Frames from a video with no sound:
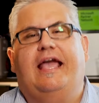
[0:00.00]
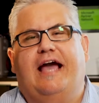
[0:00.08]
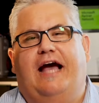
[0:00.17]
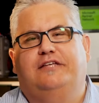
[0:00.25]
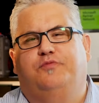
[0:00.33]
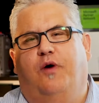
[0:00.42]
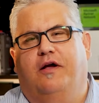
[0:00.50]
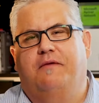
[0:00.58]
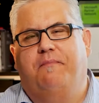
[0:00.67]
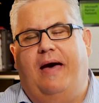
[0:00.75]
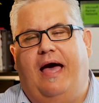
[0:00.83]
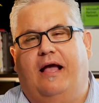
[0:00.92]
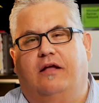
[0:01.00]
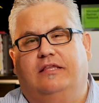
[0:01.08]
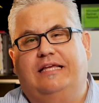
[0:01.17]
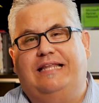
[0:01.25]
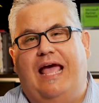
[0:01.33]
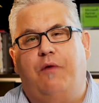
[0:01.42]
guys, welcome back.
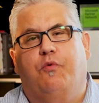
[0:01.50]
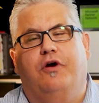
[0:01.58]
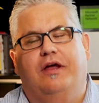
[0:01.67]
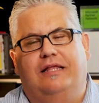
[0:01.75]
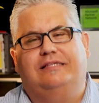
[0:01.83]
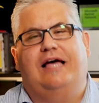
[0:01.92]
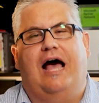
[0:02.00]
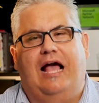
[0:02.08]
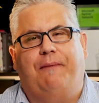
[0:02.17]
Today we're going to talk